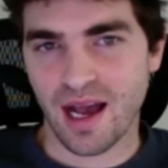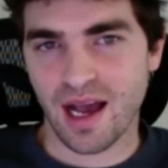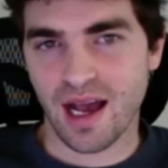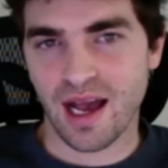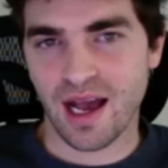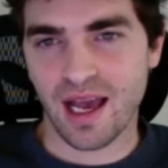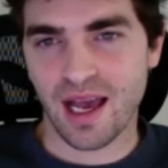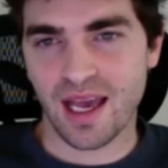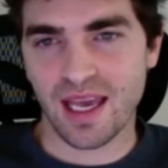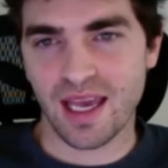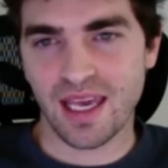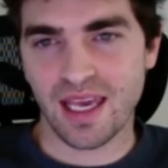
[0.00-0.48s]

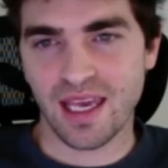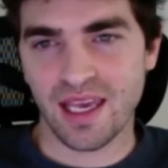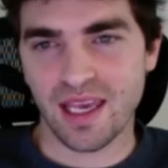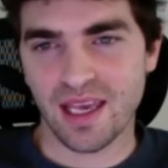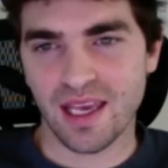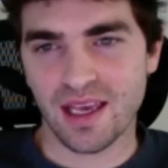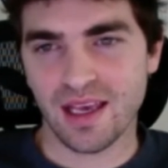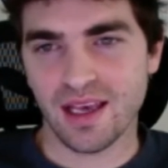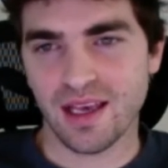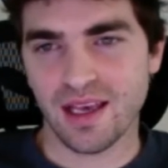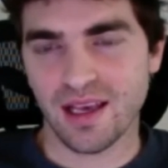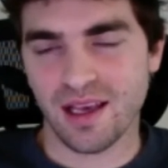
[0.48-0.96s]

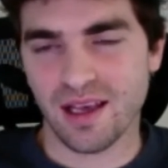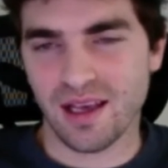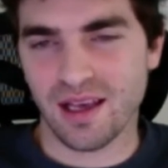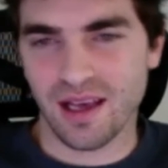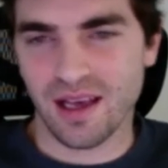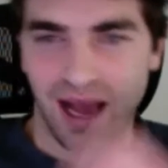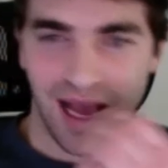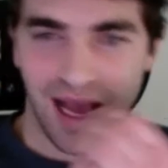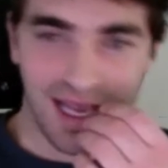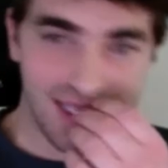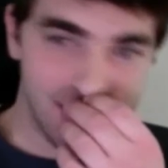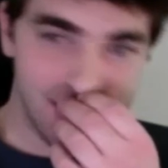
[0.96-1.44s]
I
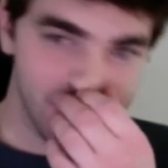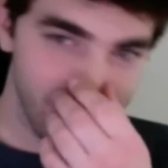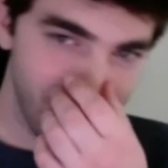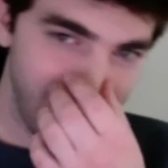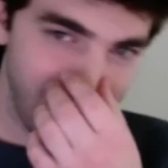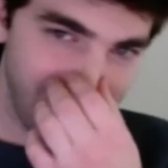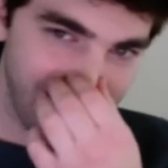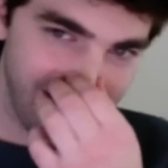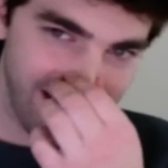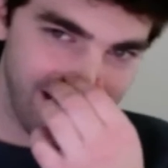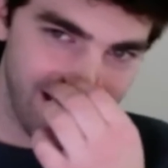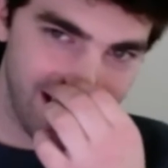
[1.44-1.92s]
I don't
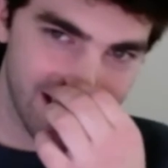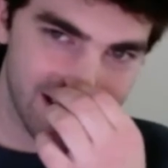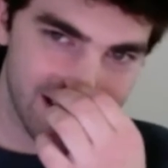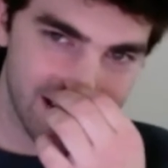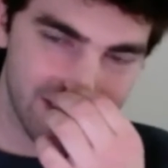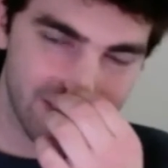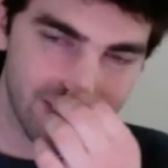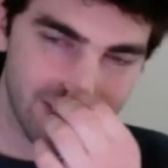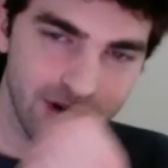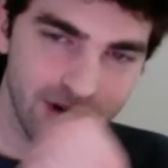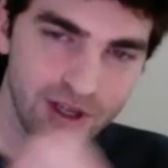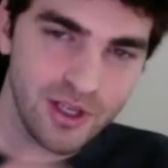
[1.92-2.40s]
have an answer
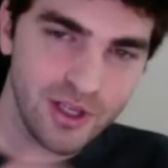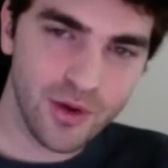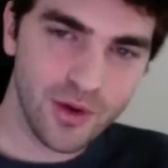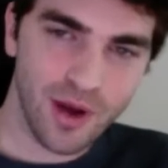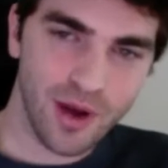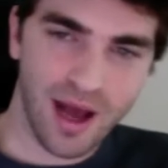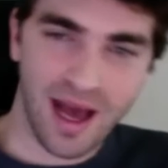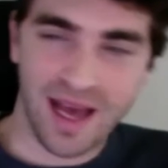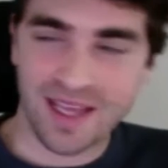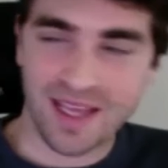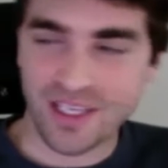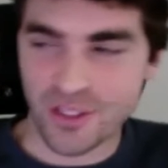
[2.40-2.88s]
for you.
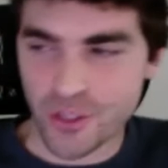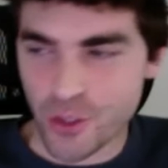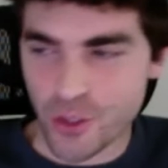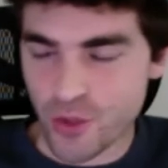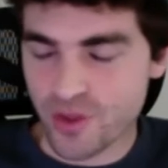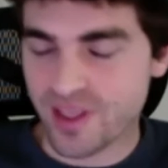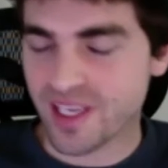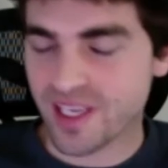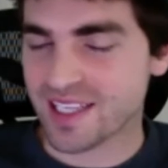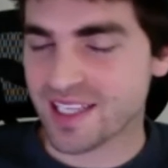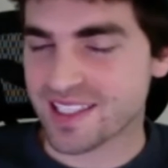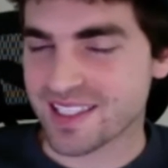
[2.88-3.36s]
I do
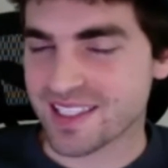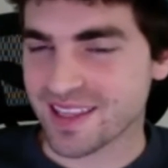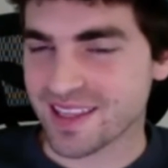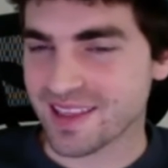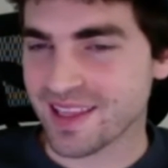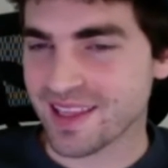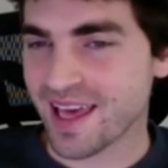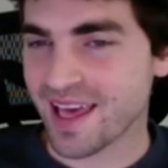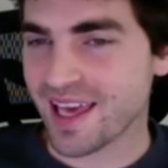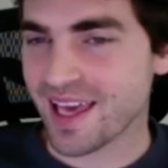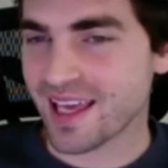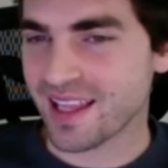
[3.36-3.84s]
think it's
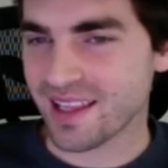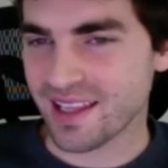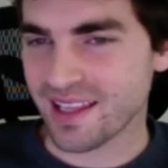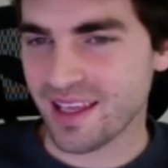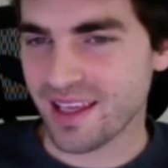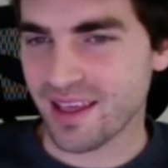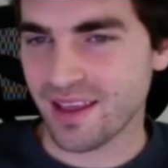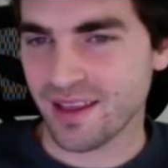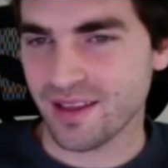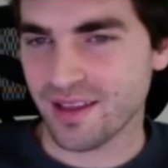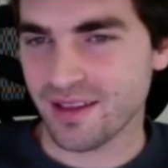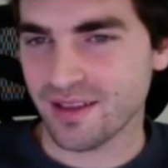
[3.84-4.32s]

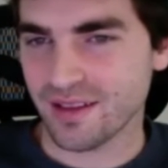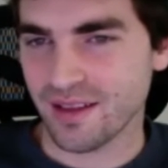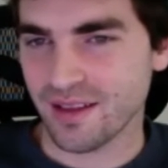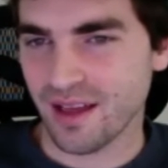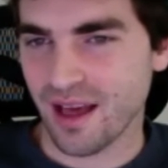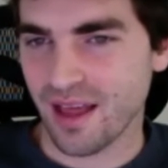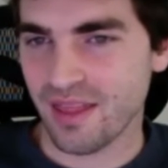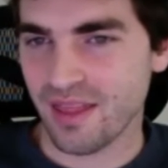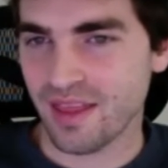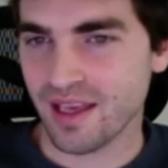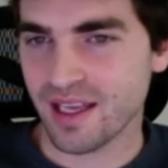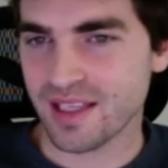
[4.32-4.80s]
likely.
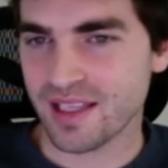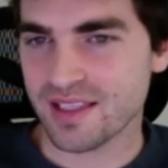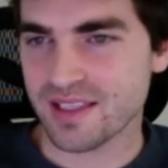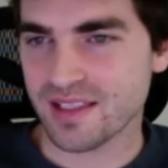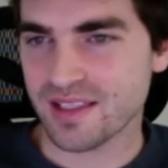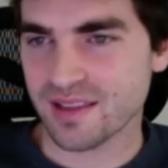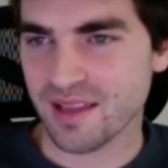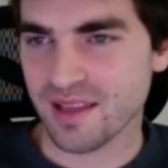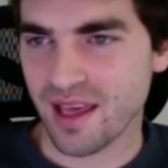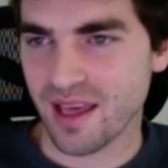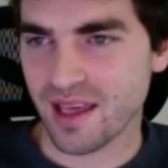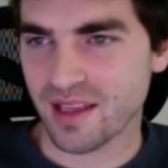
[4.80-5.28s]
I think it's
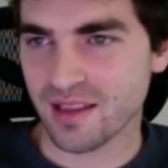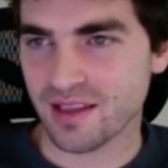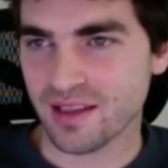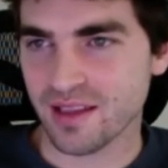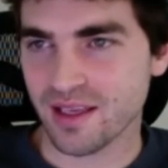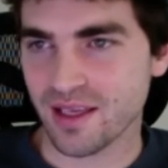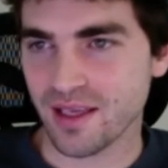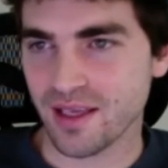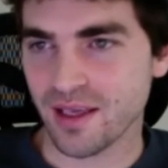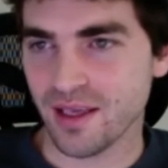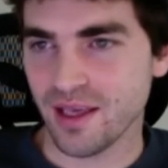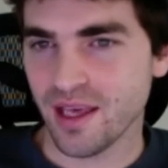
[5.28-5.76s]

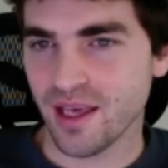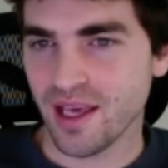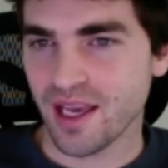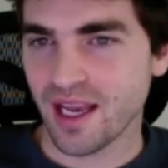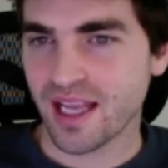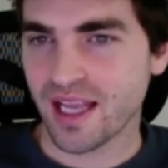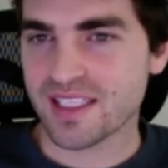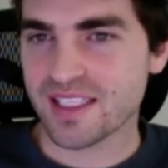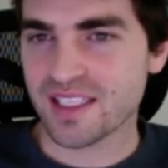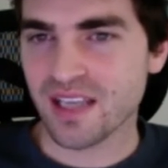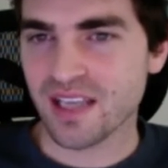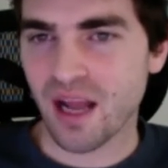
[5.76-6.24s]
likely
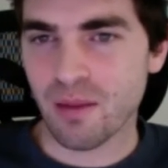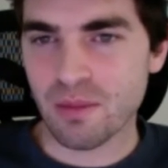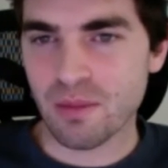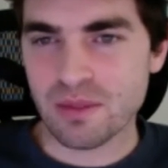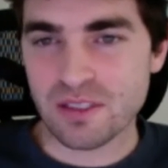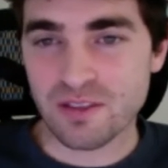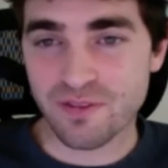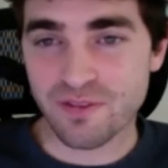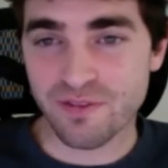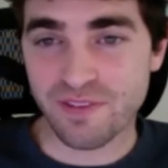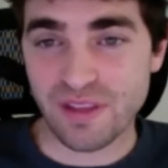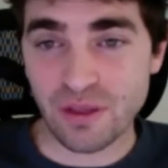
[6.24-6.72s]
because it
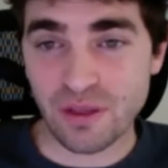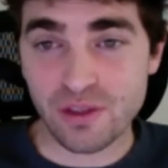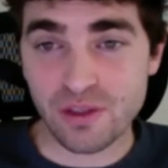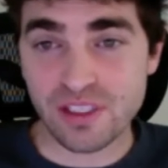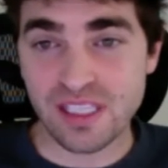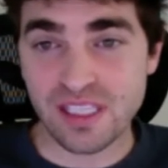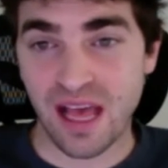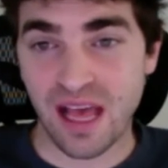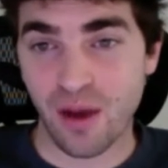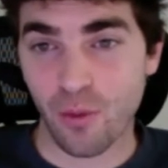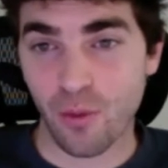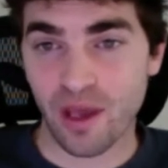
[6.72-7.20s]
almost
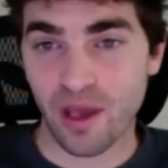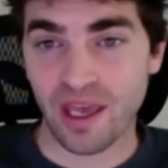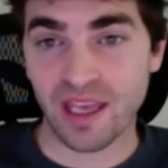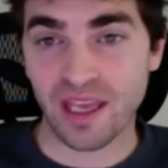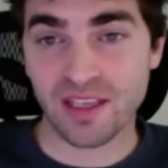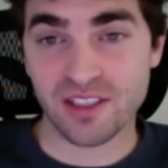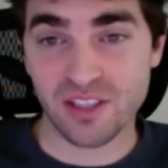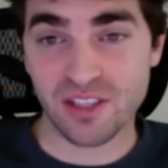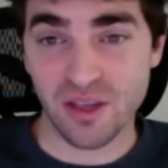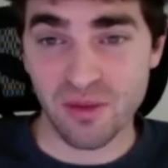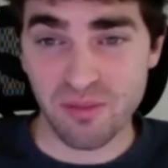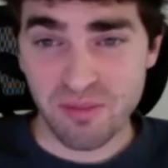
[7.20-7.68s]
feels that way
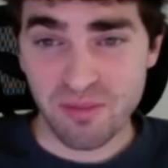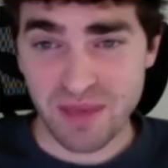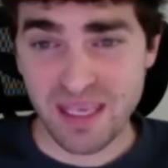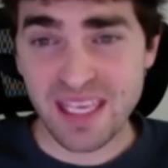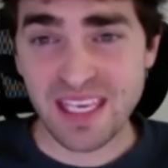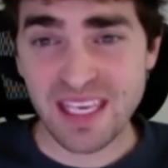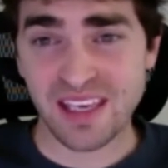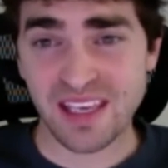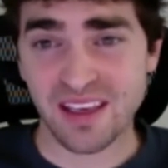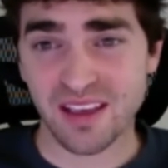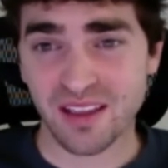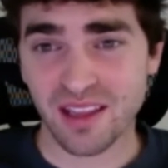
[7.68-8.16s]
to
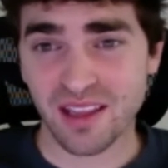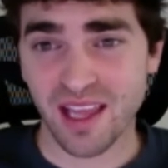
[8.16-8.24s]
me.